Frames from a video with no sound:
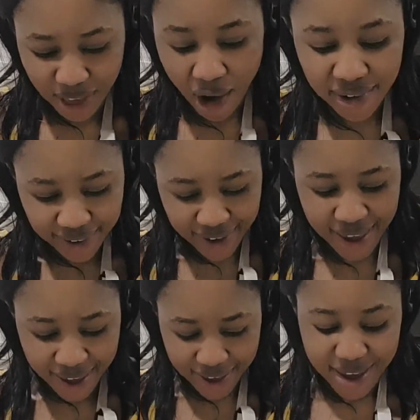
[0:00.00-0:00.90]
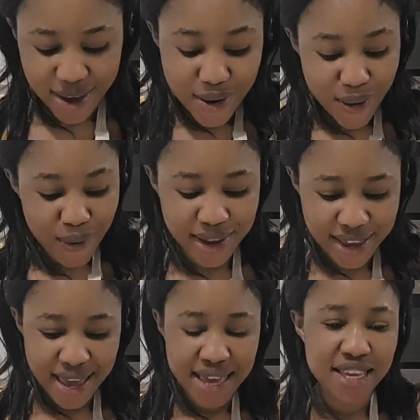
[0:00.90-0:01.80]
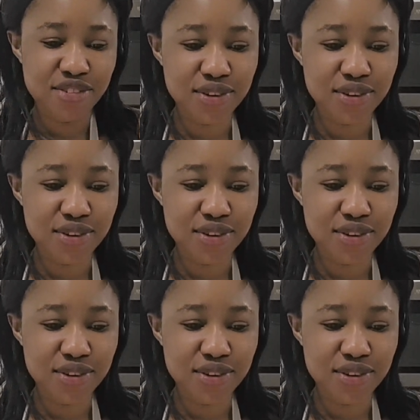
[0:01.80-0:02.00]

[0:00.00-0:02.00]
if